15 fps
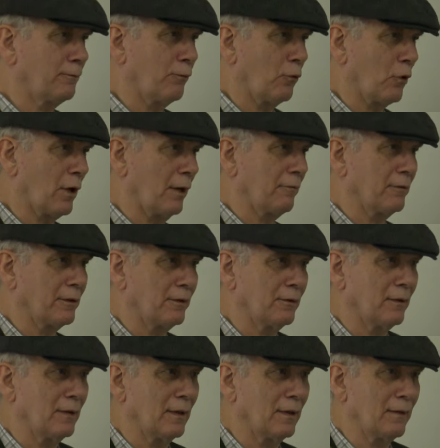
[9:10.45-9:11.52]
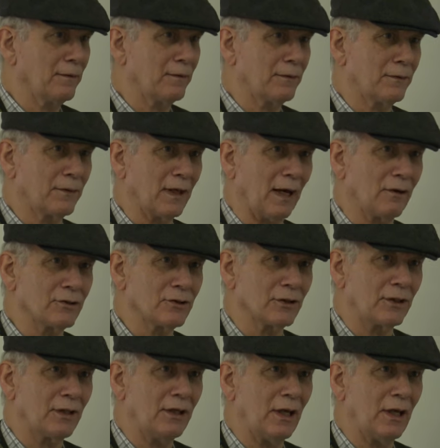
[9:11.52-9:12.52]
$400,000 a